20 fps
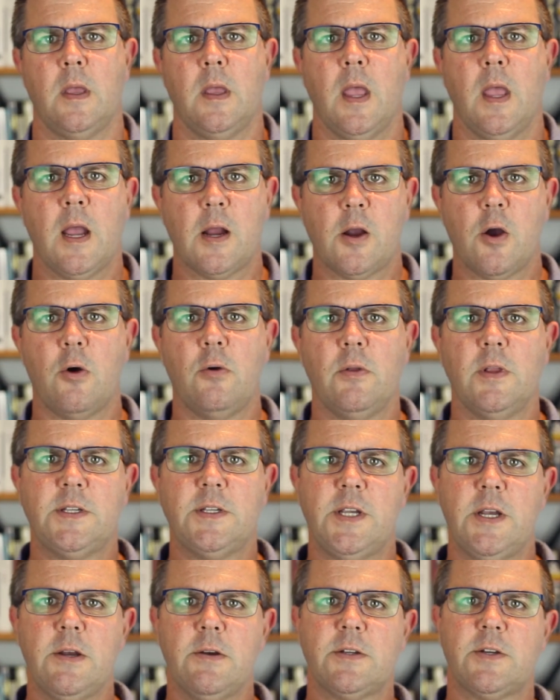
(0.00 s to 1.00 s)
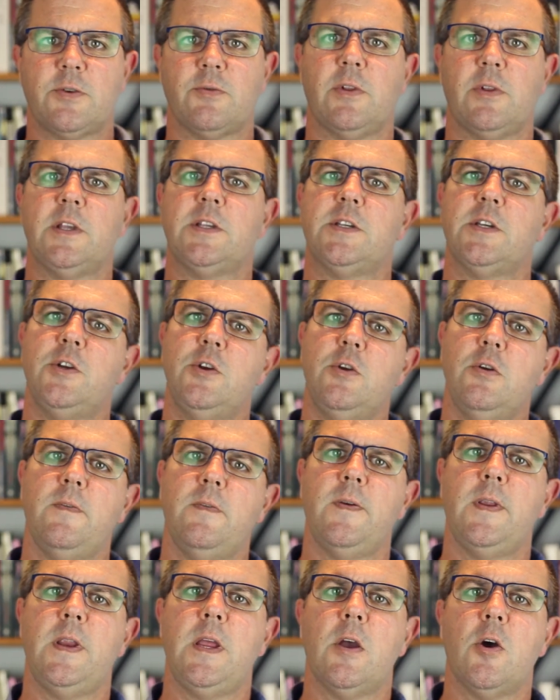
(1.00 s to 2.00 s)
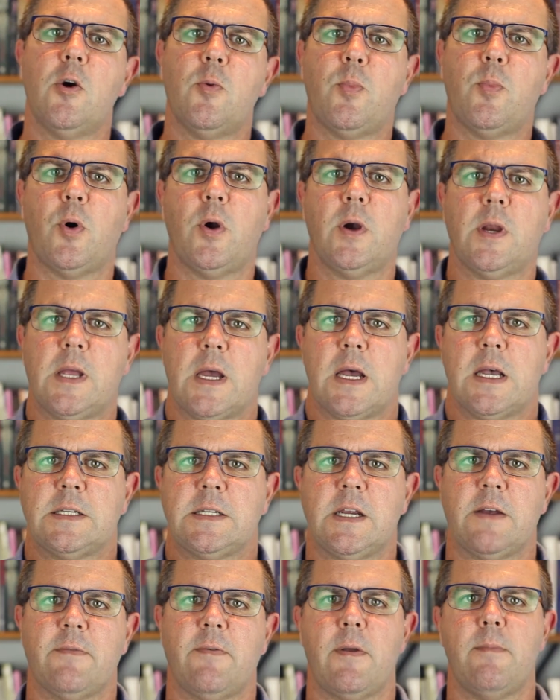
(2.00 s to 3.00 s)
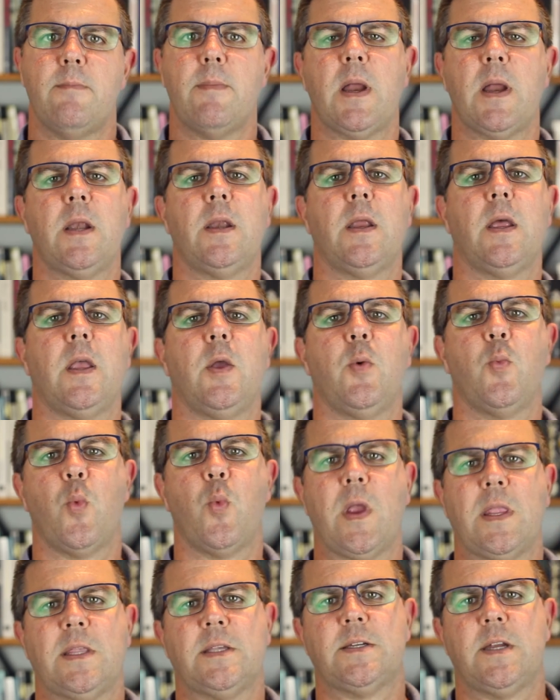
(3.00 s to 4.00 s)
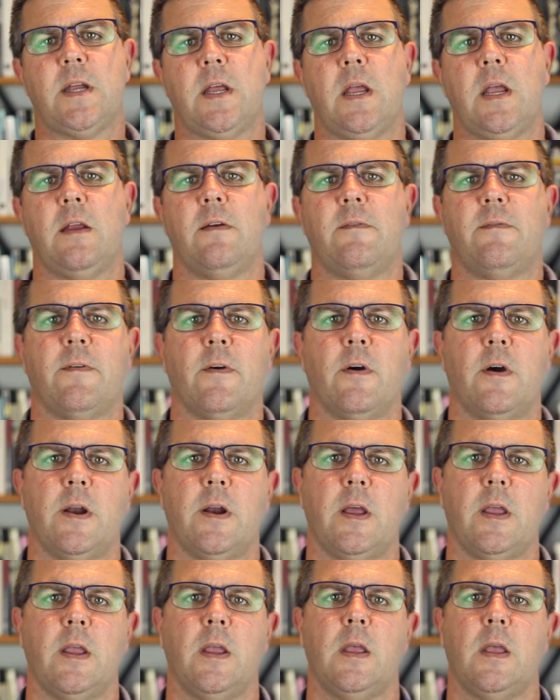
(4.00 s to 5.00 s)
Our goal this year is to release a new video and podcast every Monday, Wednesday and Friday.